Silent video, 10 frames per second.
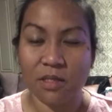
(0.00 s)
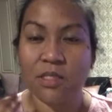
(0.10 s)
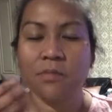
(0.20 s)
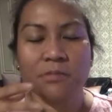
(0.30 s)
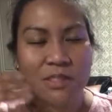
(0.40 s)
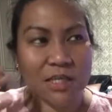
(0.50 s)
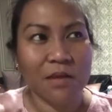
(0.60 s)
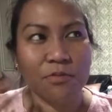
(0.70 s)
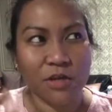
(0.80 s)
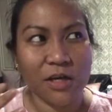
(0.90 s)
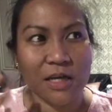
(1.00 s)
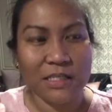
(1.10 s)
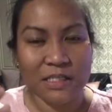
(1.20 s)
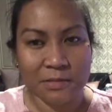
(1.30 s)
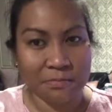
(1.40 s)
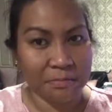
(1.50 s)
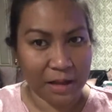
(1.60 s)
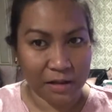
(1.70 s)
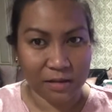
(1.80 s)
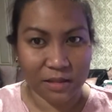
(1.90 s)
The cinnamon, you can
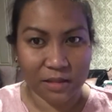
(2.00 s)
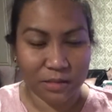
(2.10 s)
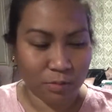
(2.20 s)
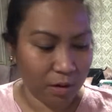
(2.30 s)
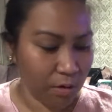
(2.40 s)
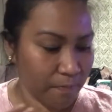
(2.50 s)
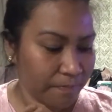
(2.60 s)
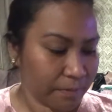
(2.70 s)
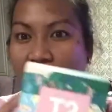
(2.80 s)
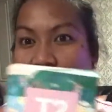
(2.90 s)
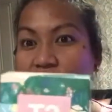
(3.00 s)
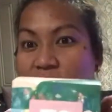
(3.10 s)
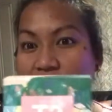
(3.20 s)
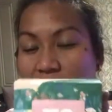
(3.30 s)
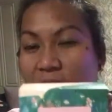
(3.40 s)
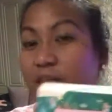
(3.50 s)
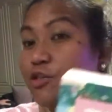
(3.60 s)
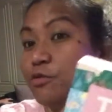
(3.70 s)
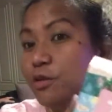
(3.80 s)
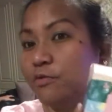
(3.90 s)
smell it as well. And it's
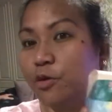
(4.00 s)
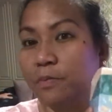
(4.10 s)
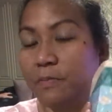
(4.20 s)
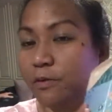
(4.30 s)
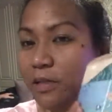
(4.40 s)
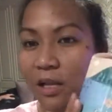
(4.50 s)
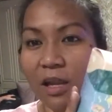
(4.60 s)
good for people that